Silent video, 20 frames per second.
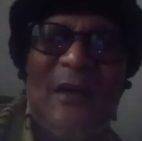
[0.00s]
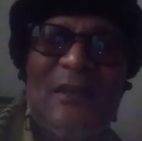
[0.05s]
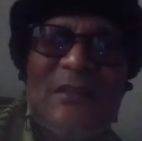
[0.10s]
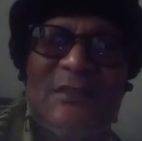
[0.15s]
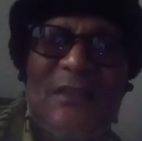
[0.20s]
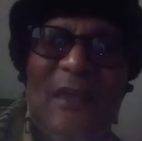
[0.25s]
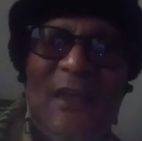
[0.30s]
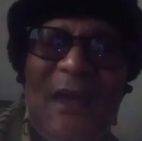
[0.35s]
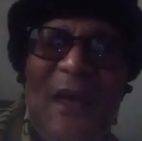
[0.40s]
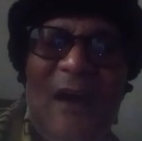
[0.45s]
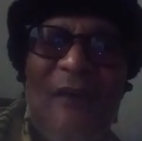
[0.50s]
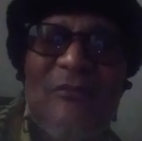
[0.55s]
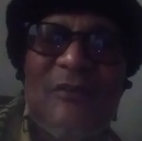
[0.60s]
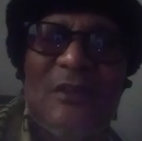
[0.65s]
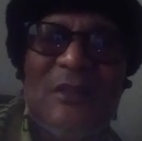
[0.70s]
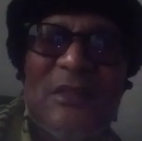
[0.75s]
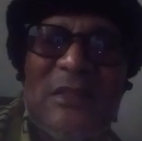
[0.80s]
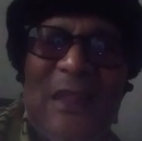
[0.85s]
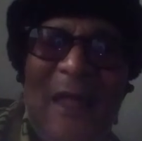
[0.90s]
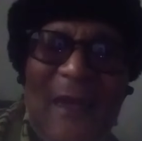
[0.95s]
like they have
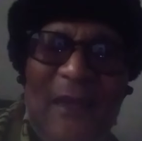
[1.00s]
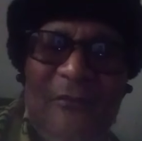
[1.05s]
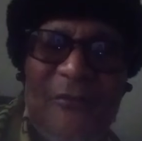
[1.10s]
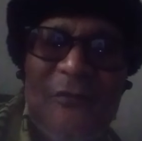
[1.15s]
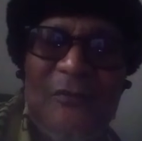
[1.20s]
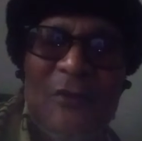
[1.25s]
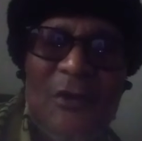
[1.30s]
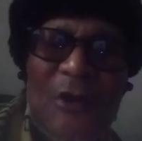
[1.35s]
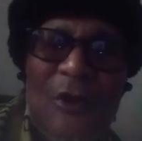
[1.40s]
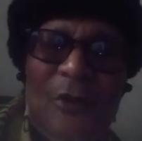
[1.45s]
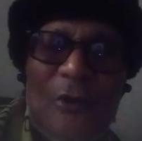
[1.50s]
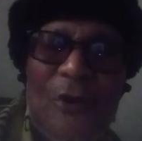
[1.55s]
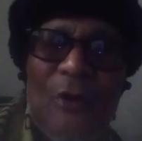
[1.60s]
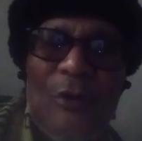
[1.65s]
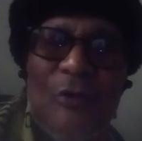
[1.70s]
a life.